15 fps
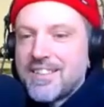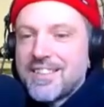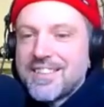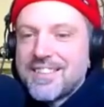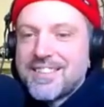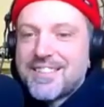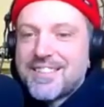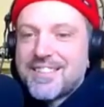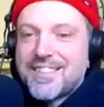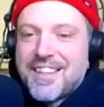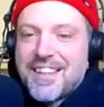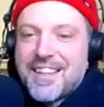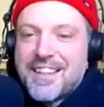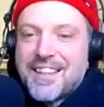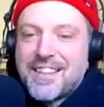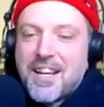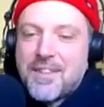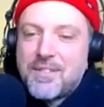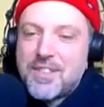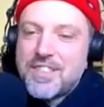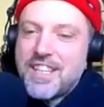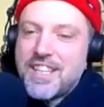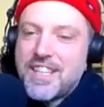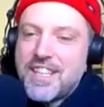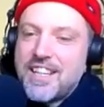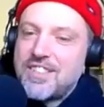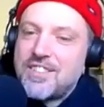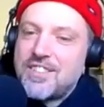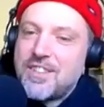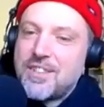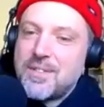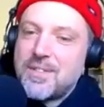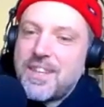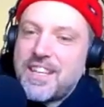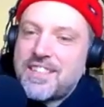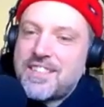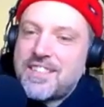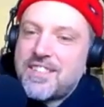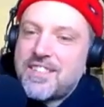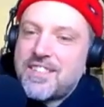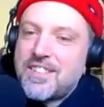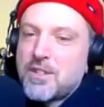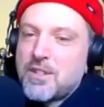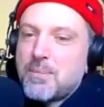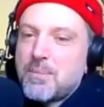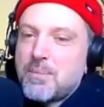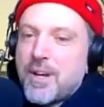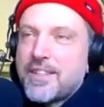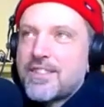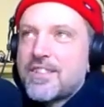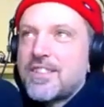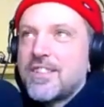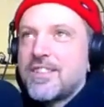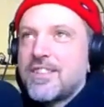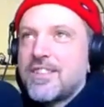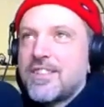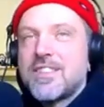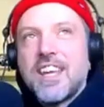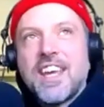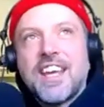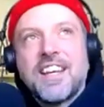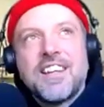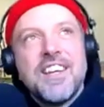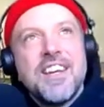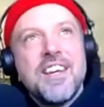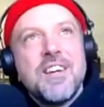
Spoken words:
to this conversation. So that's just in response to you saying